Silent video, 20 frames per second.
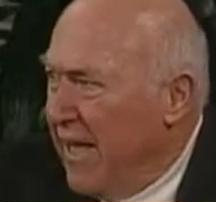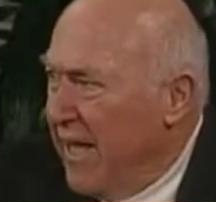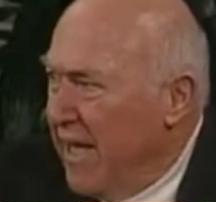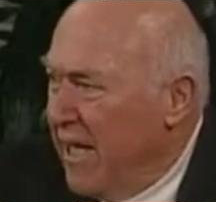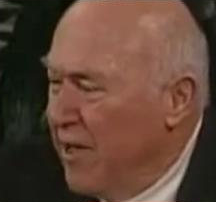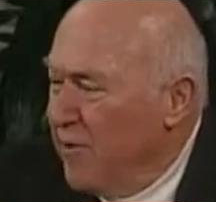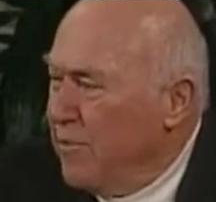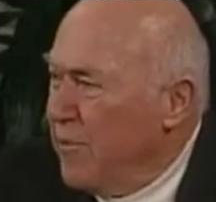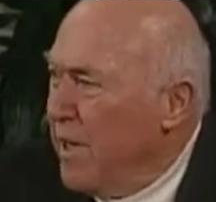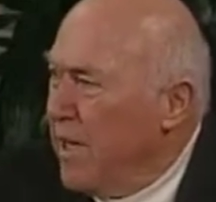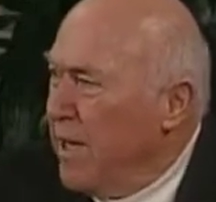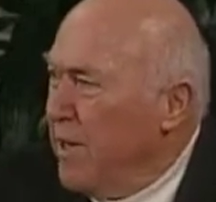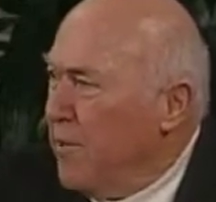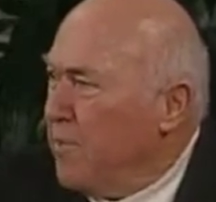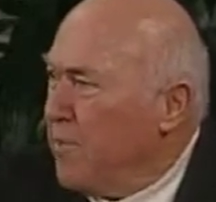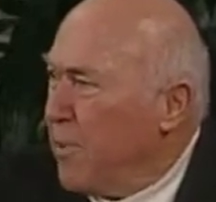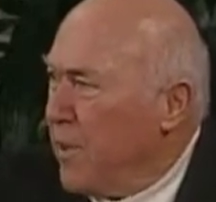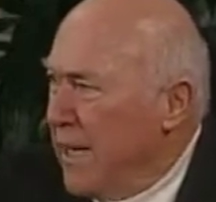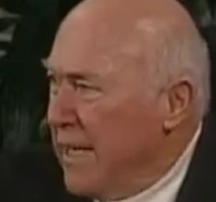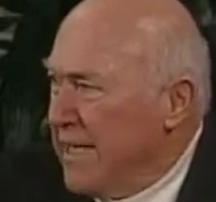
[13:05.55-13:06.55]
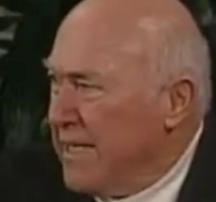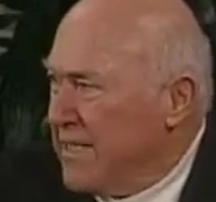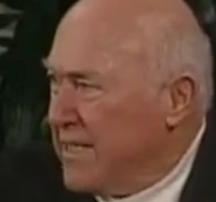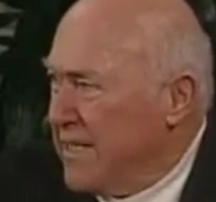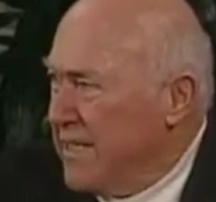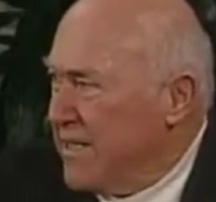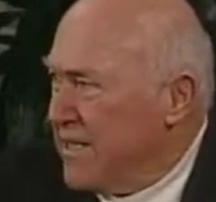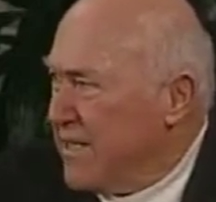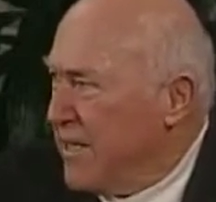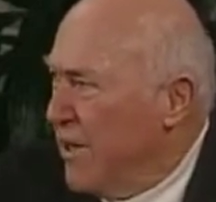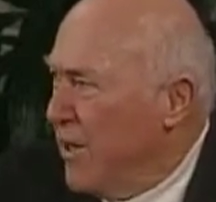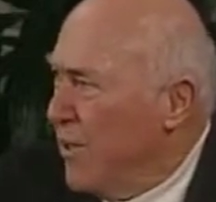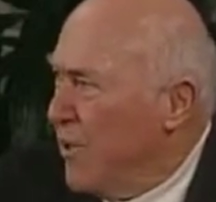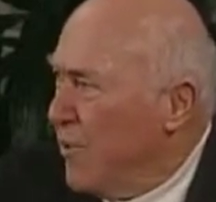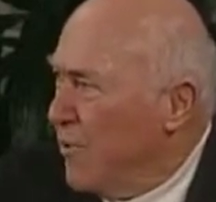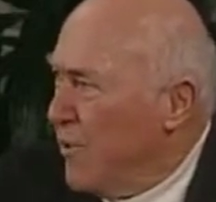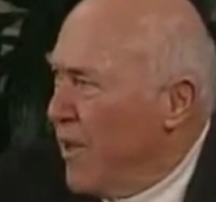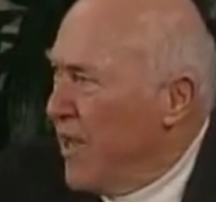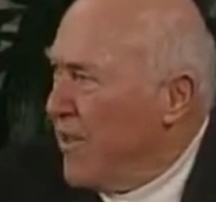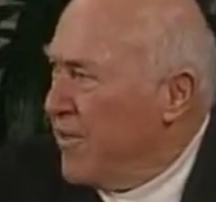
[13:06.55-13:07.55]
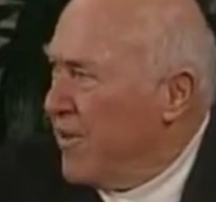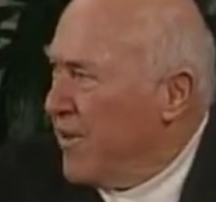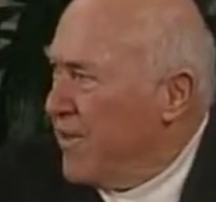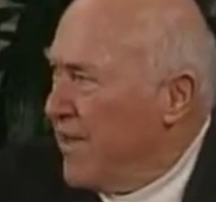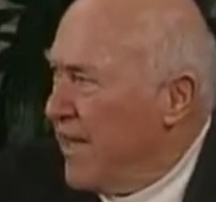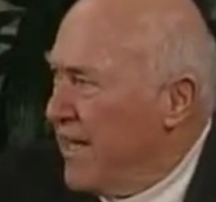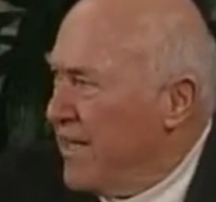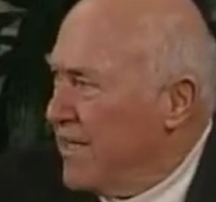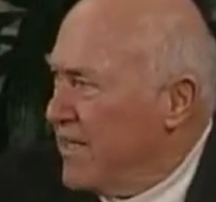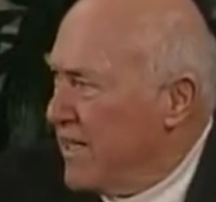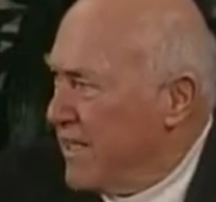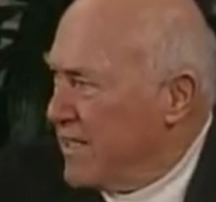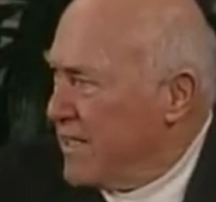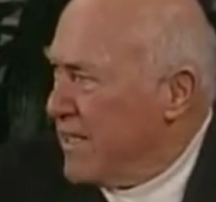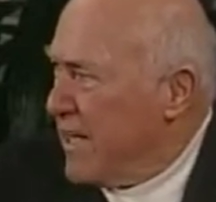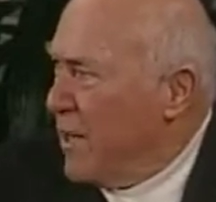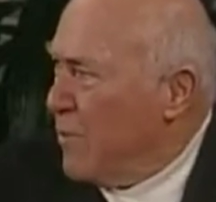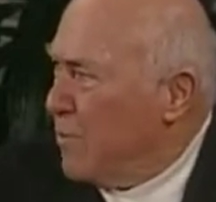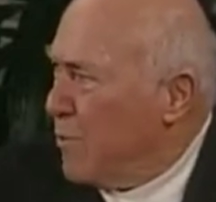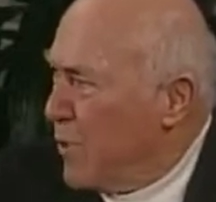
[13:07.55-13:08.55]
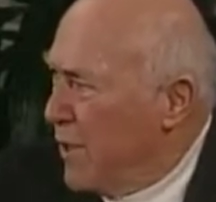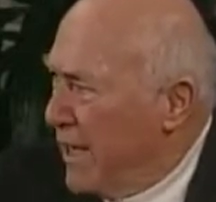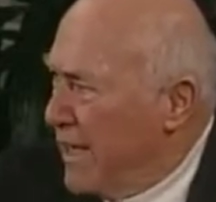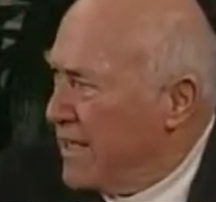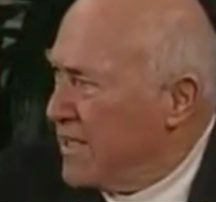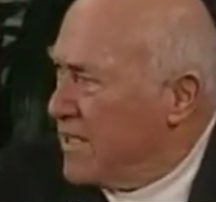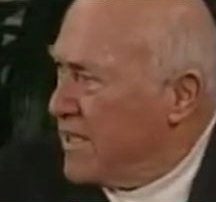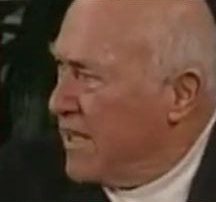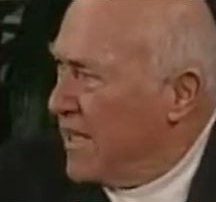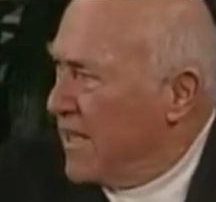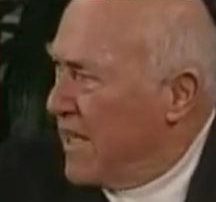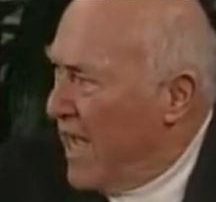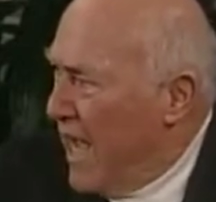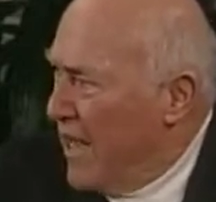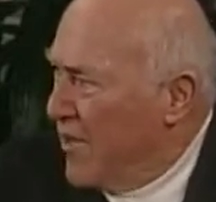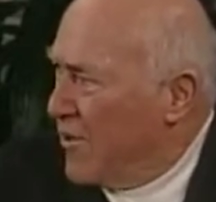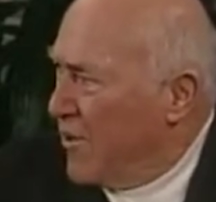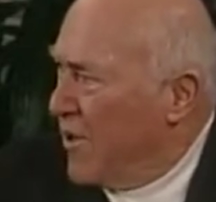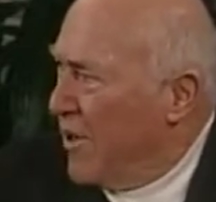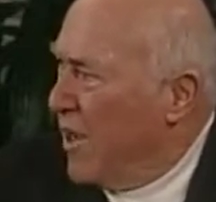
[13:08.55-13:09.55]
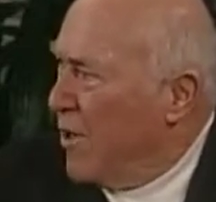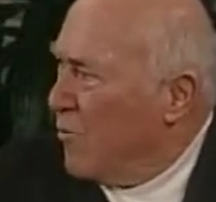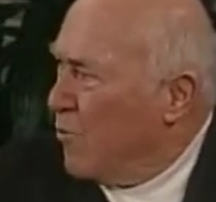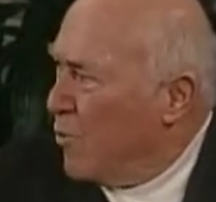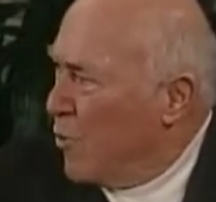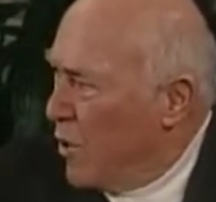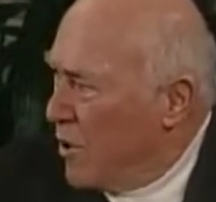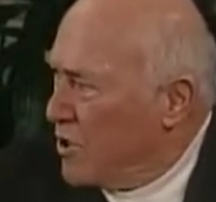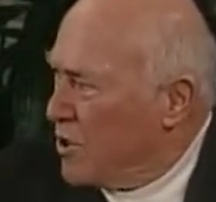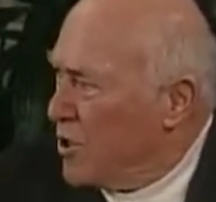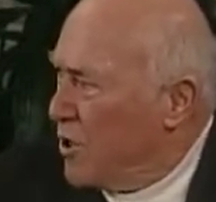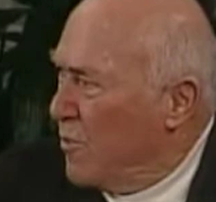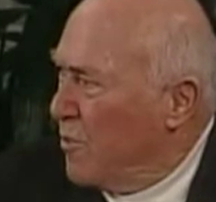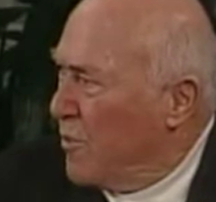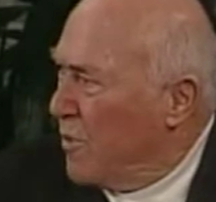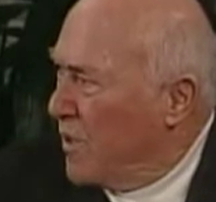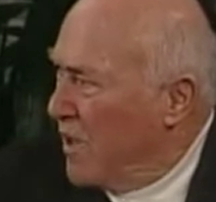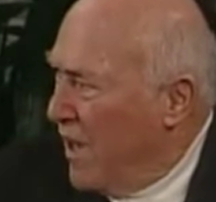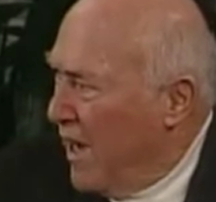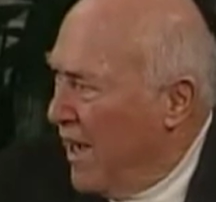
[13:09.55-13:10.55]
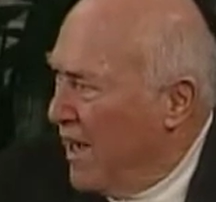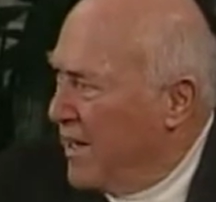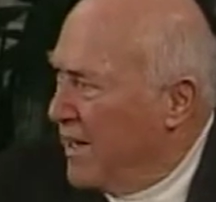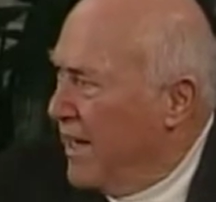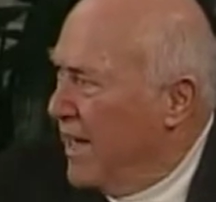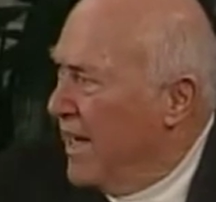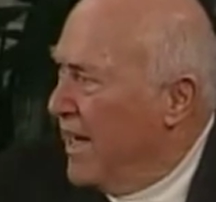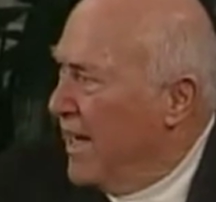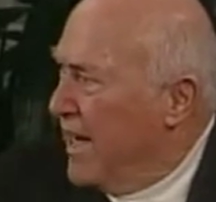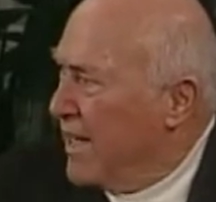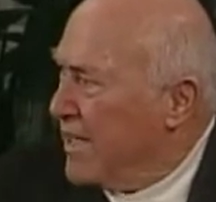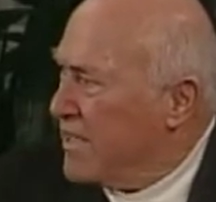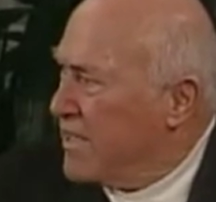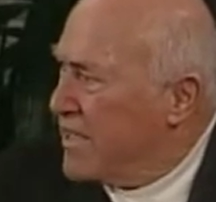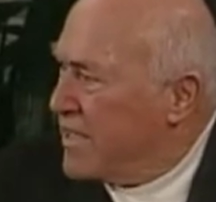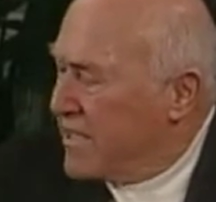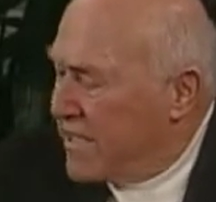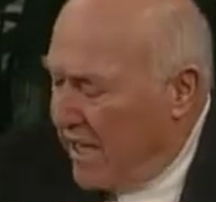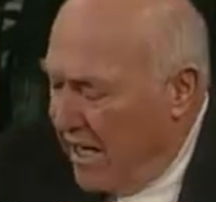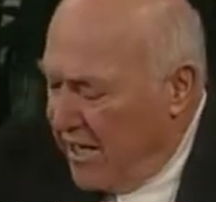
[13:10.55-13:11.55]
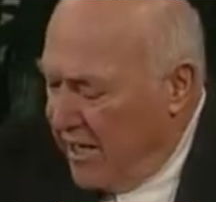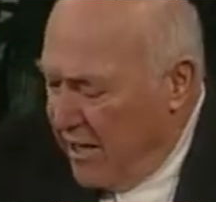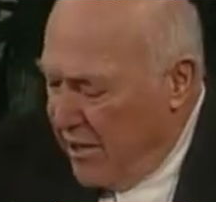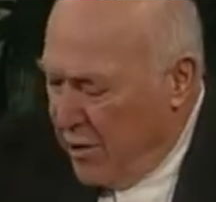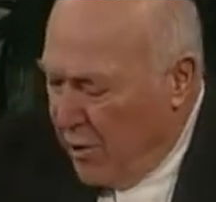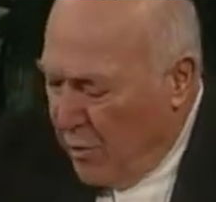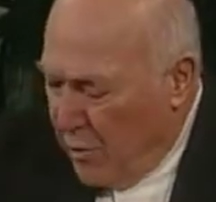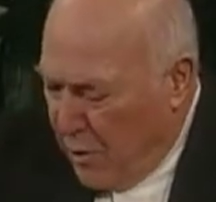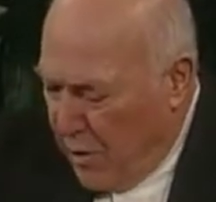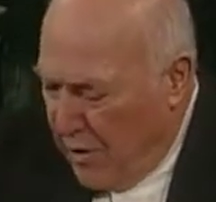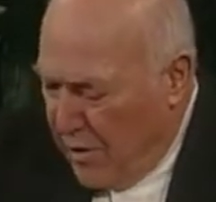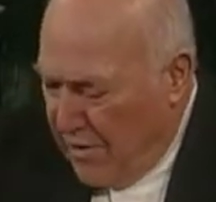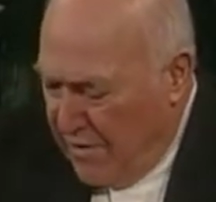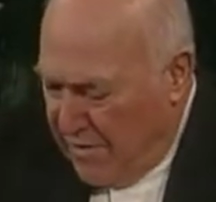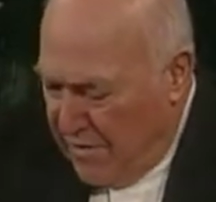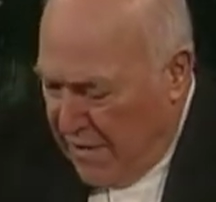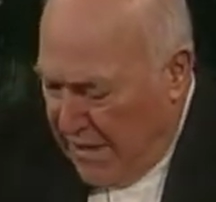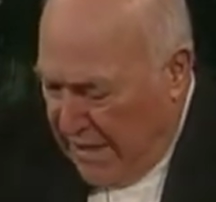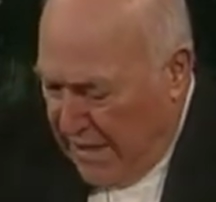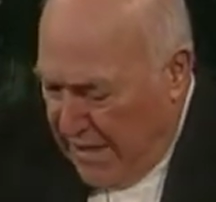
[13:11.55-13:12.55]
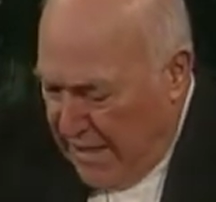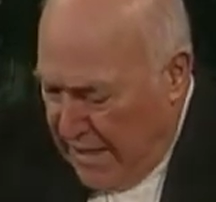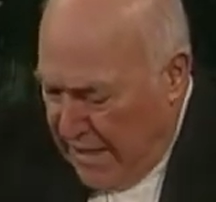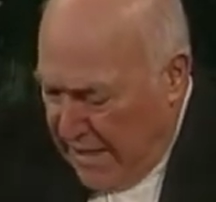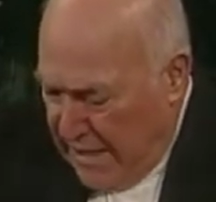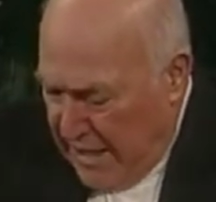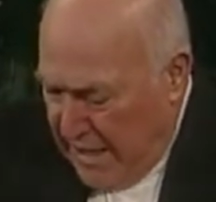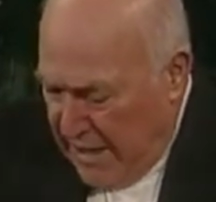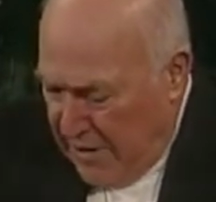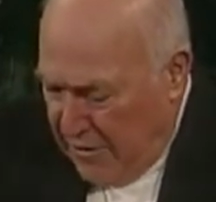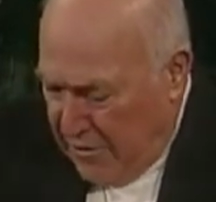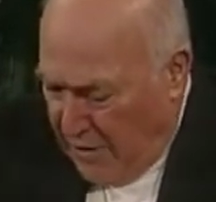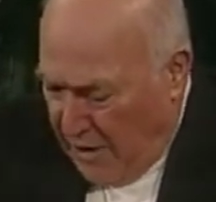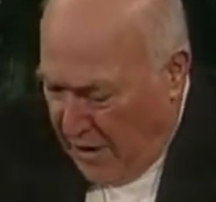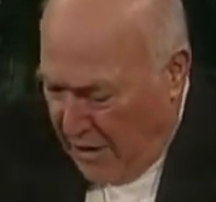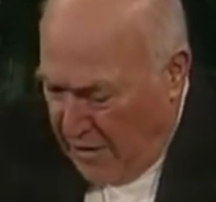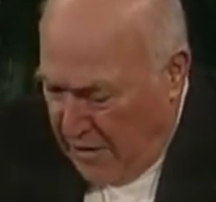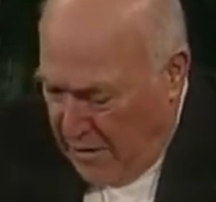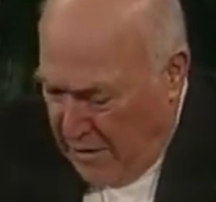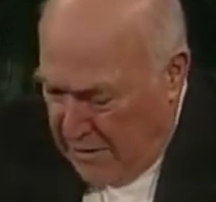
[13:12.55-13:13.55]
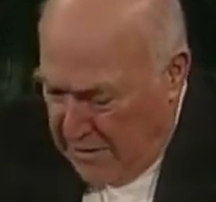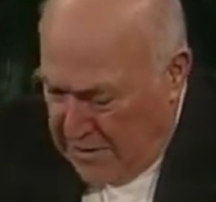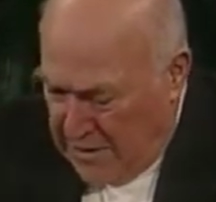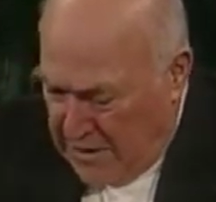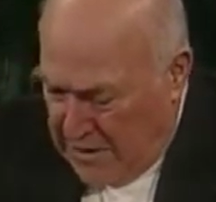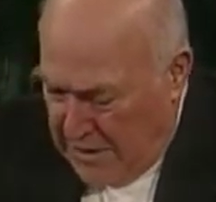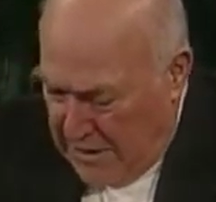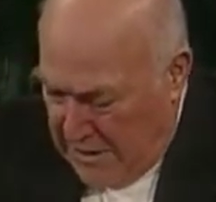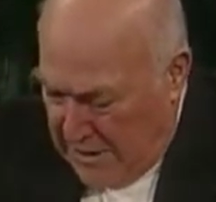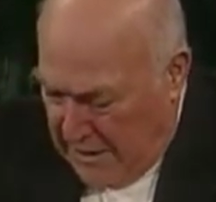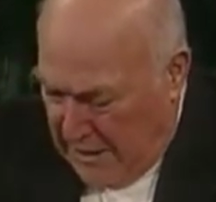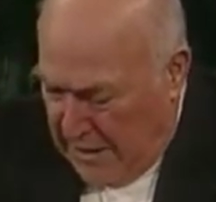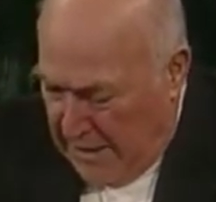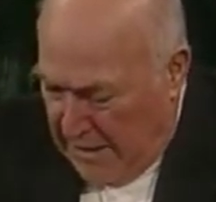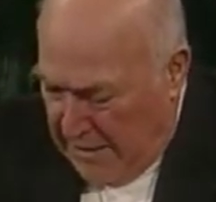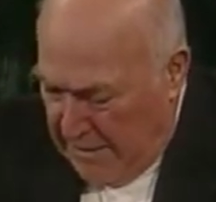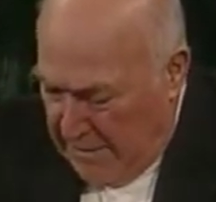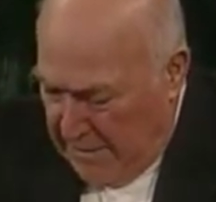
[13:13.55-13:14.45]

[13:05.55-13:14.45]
in many places rather than just a place to gather and worship God and study the Word of God and draw close to God.